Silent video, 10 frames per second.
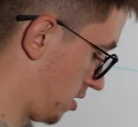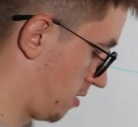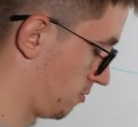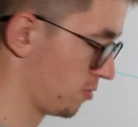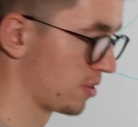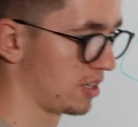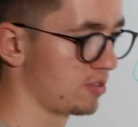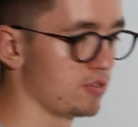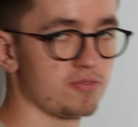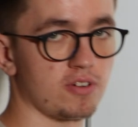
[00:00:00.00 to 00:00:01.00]
how to create
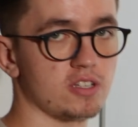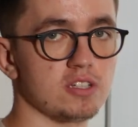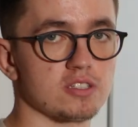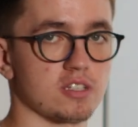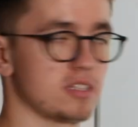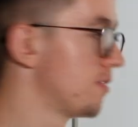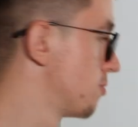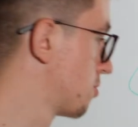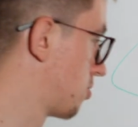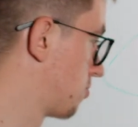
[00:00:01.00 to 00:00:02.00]
good funnels and how
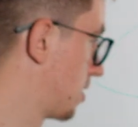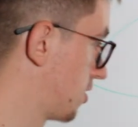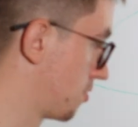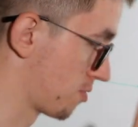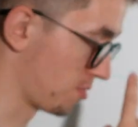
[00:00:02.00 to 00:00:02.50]
to convert your